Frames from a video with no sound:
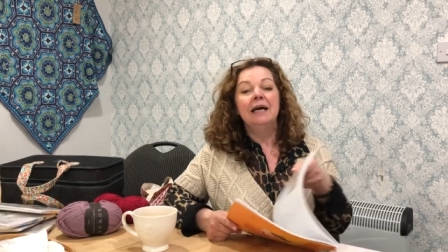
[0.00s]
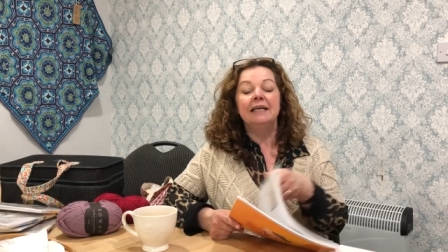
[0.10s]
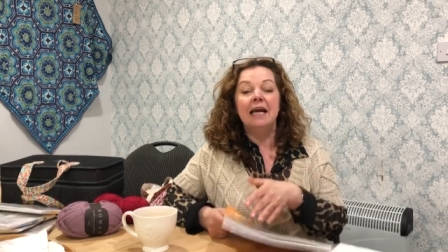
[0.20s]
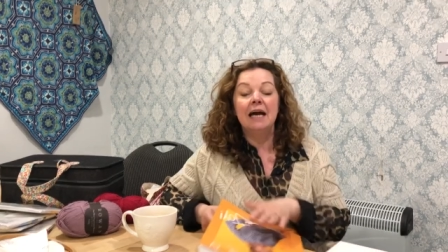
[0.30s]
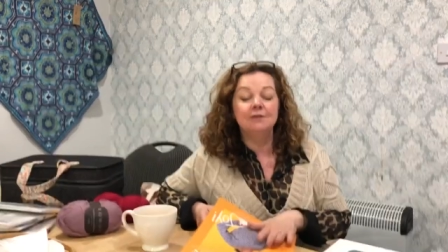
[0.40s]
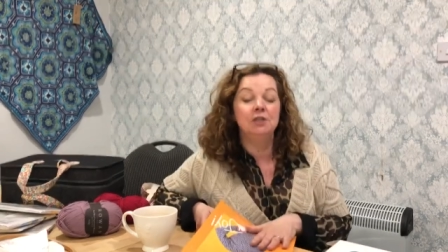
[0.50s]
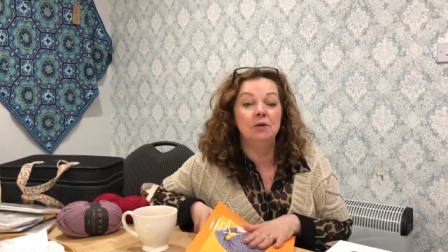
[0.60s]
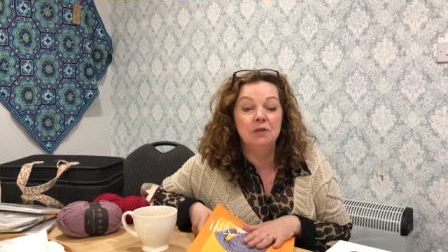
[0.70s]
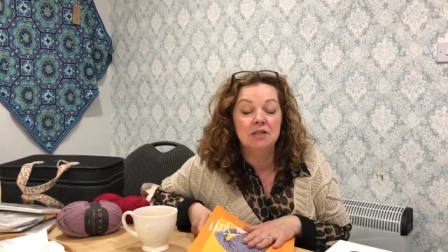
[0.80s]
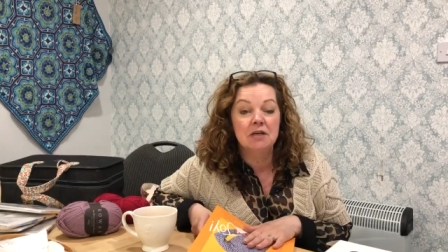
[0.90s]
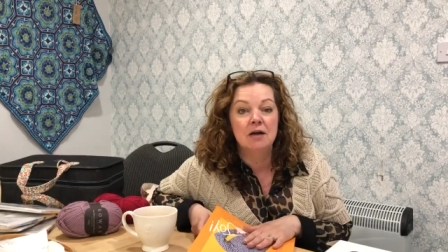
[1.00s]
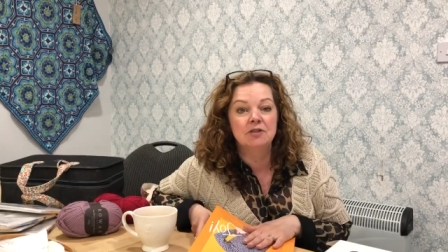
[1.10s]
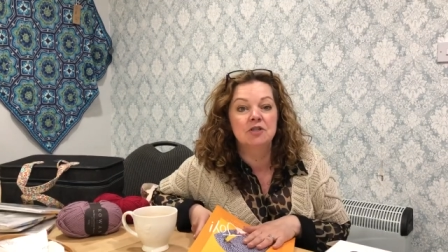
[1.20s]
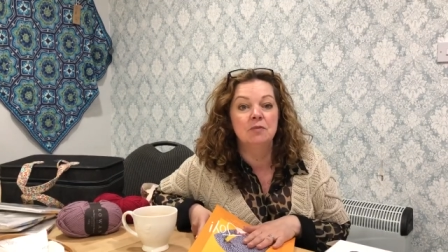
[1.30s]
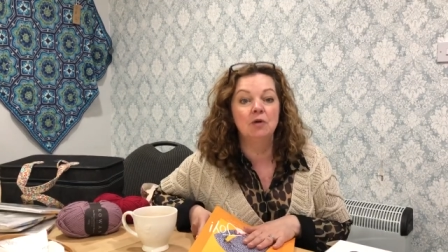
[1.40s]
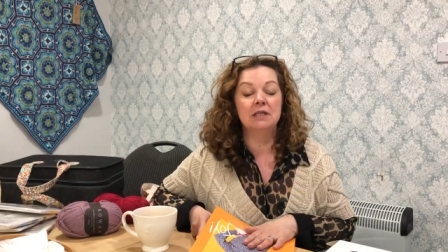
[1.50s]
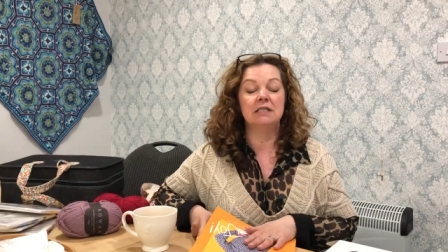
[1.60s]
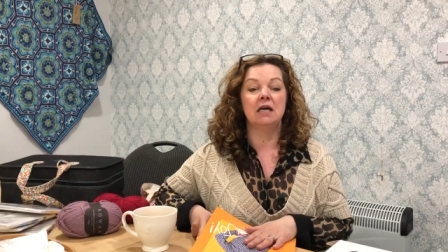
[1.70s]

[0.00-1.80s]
and it actually only starts the smallest